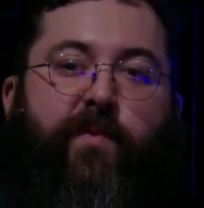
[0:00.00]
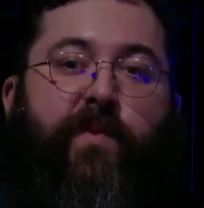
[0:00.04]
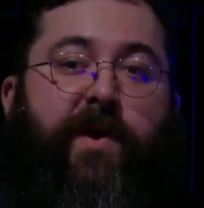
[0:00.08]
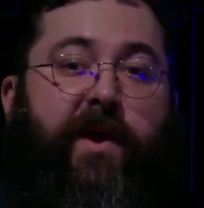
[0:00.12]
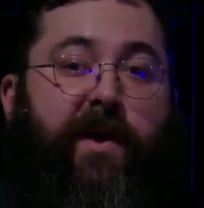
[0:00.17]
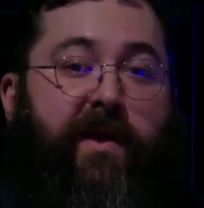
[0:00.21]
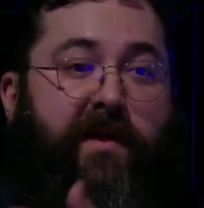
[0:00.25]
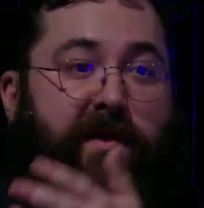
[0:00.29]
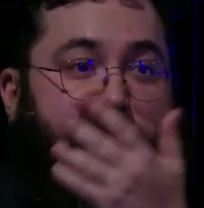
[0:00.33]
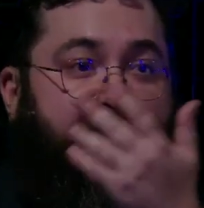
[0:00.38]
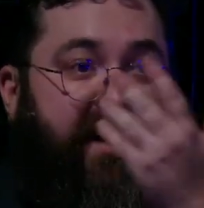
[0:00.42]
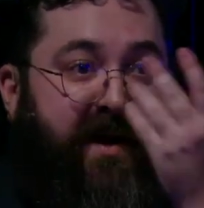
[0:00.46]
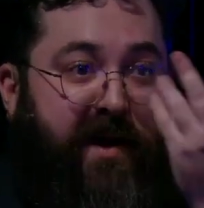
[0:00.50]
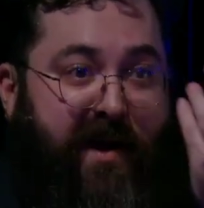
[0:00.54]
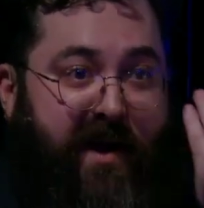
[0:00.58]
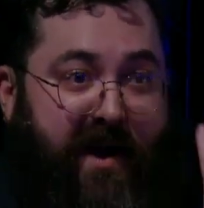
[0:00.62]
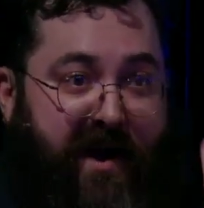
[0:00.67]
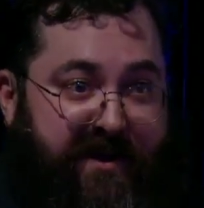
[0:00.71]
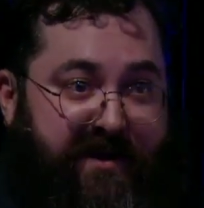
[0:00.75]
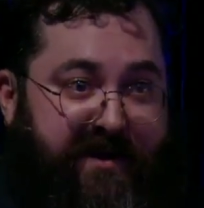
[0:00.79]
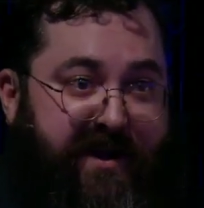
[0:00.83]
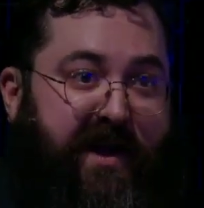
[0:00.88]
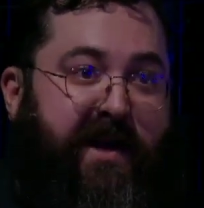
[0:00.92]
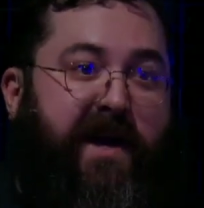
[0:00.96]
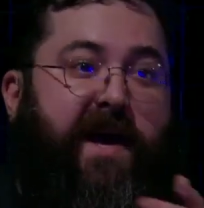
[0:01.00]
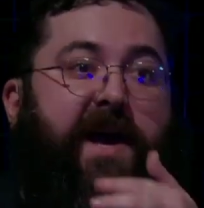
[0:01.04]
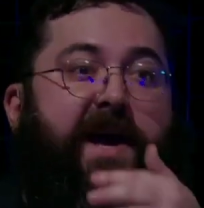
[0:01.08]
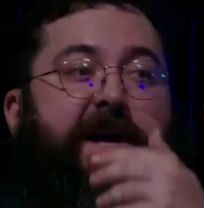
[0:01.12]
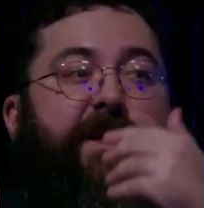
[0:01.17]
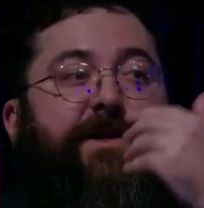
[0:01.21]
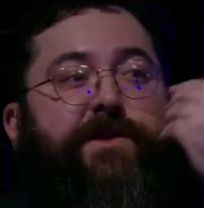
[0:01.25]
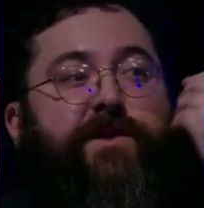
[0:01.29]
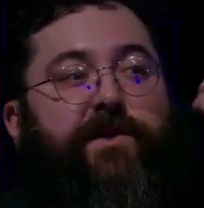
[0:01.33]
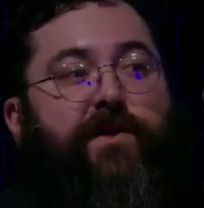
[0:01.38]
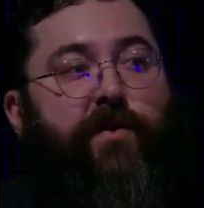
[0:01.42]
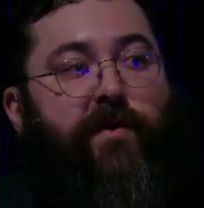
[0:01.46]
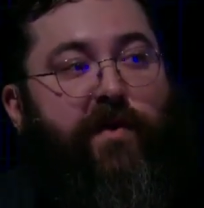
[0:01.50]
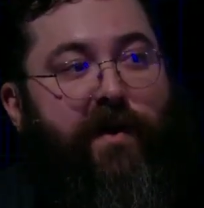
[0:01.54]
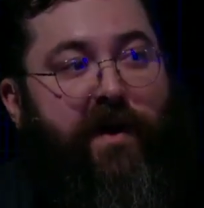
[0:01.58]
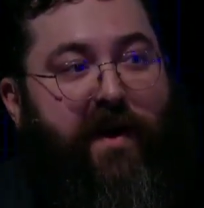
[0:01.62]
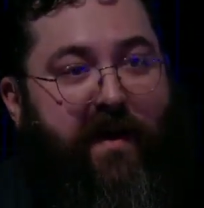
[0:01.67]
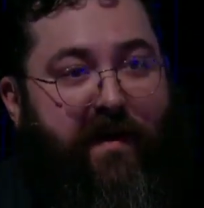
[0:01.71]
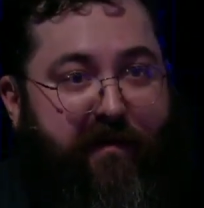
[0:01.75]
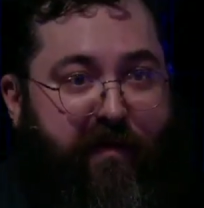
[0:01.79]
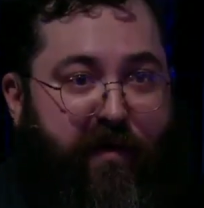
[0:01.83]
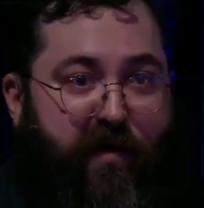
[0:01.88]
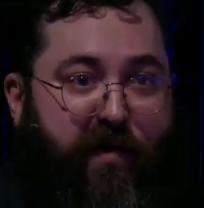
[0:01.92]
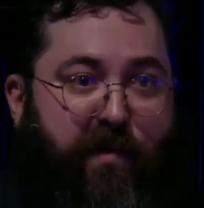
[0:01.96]
with the SDKs
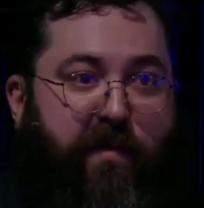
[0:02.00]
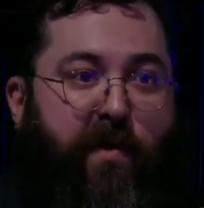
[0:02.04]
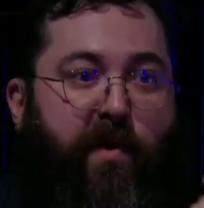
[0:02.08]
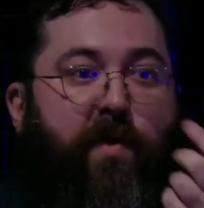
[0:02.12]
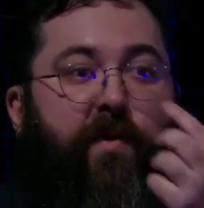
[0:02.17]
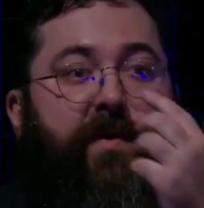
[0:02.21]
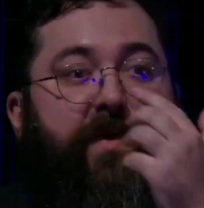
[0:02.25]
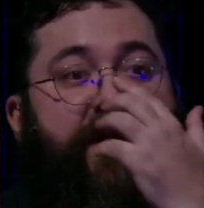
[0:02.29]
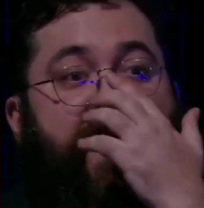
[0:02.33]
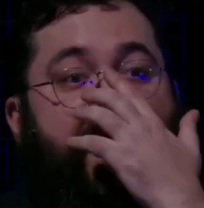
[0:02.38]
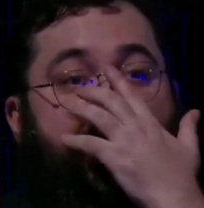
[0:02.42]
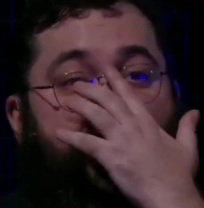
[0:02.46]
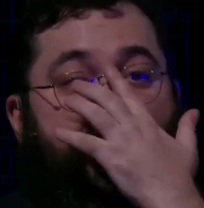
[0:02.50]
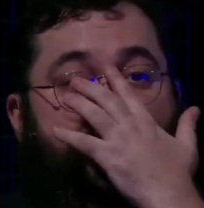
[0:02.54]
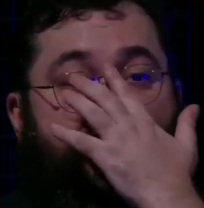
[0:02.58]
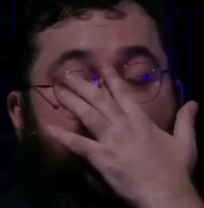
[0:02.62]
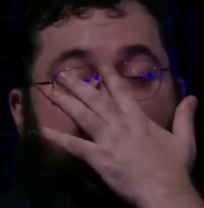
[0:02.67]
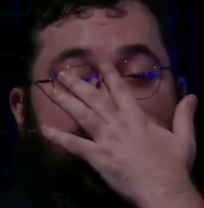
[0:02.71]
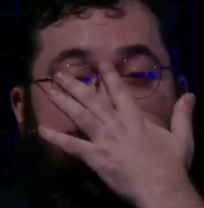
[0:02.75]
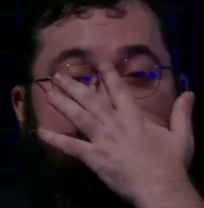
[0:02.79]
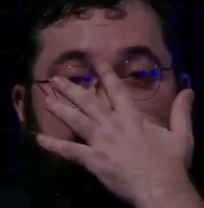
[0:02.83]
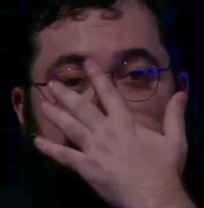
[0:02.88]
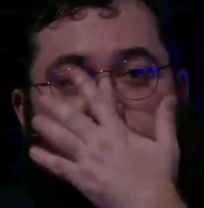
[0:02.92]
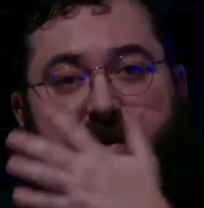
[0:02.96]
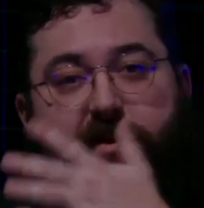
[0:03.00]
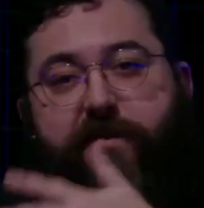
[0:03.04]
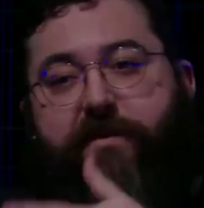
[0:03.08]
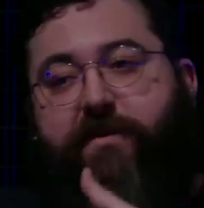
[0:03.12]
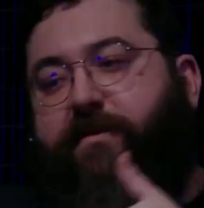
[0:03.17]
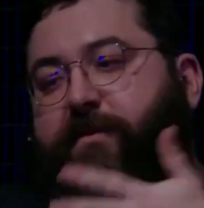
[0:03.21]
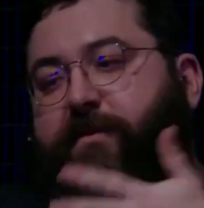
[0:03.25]
for both iOS and Android.